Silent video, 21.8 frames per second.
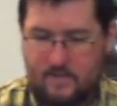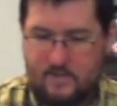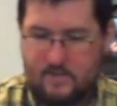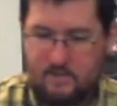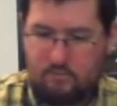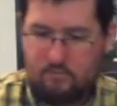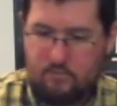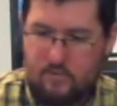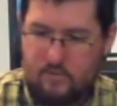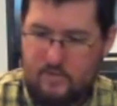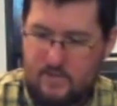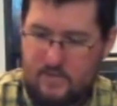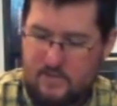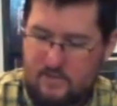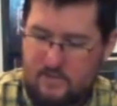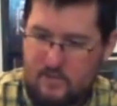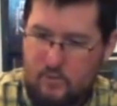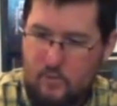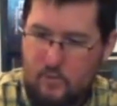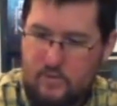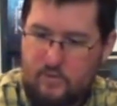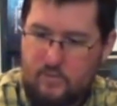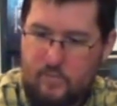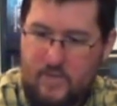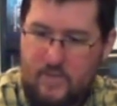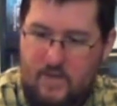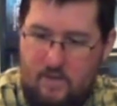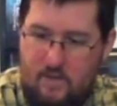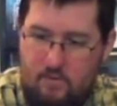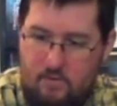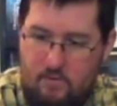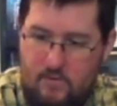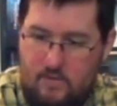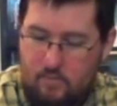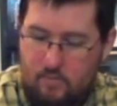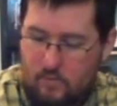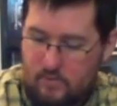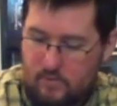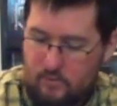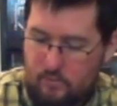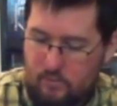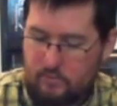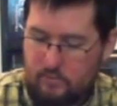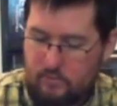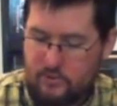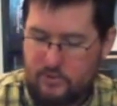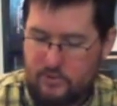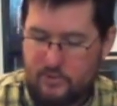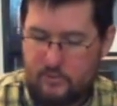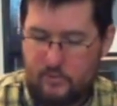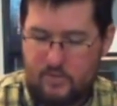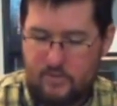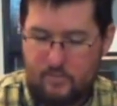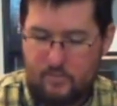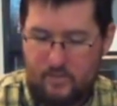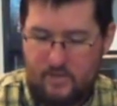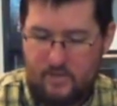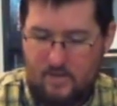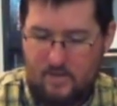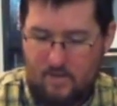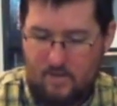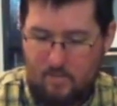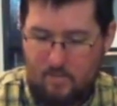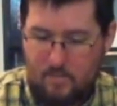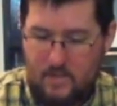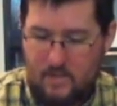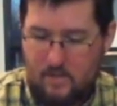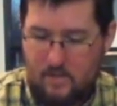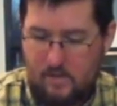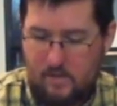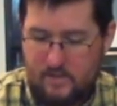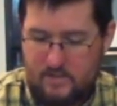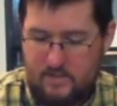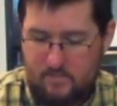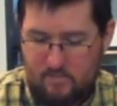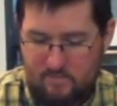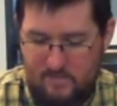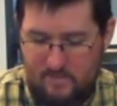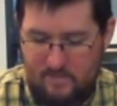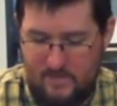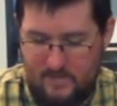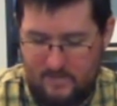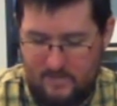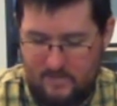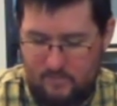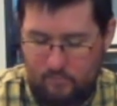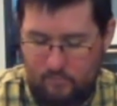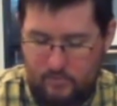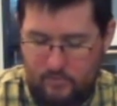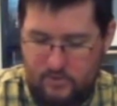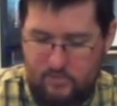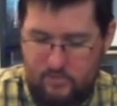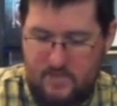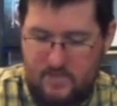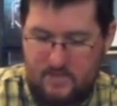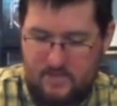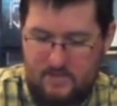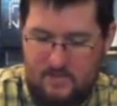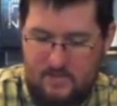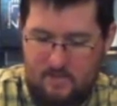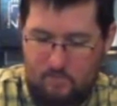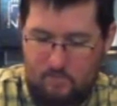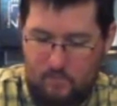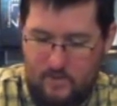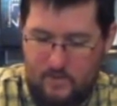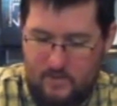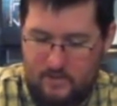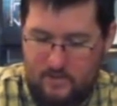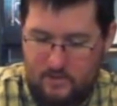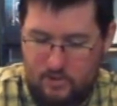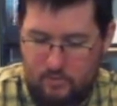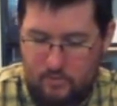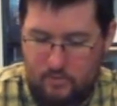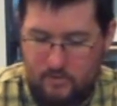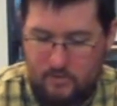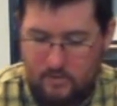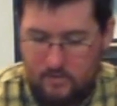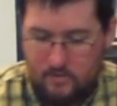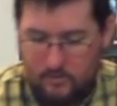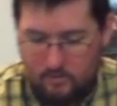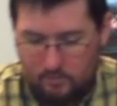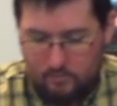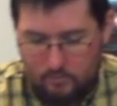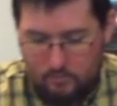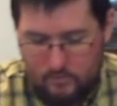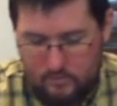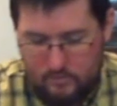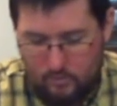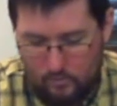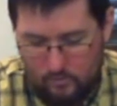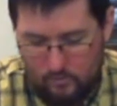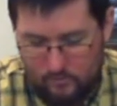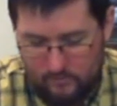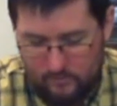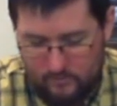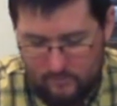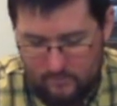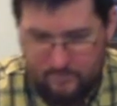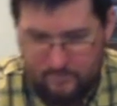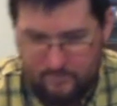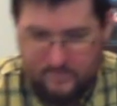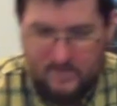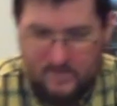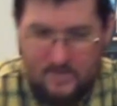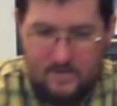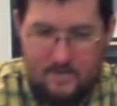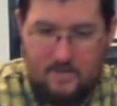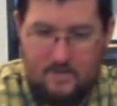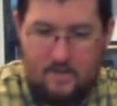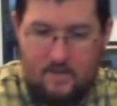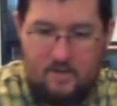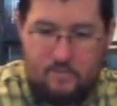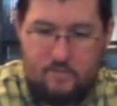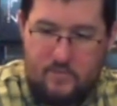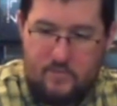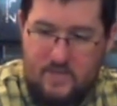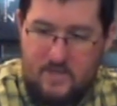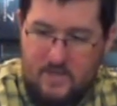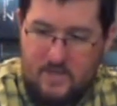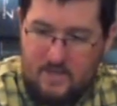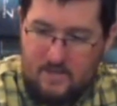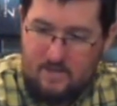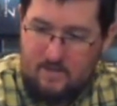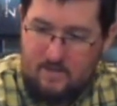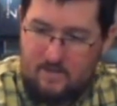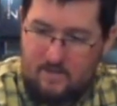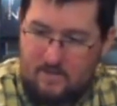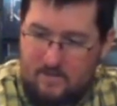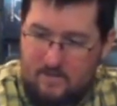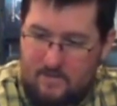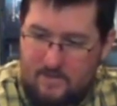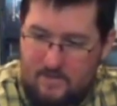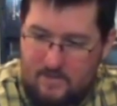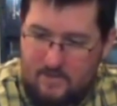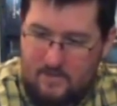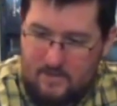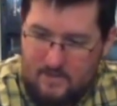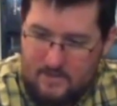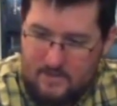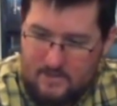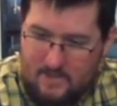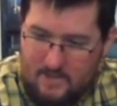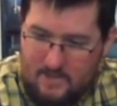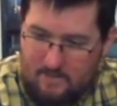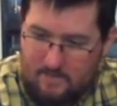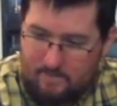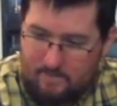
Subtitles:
Deirdre isn't going to pay Gurky 1 gold. She's going to play My Goddess Provides, which means that when she would lose gold, it comes from the inn instead.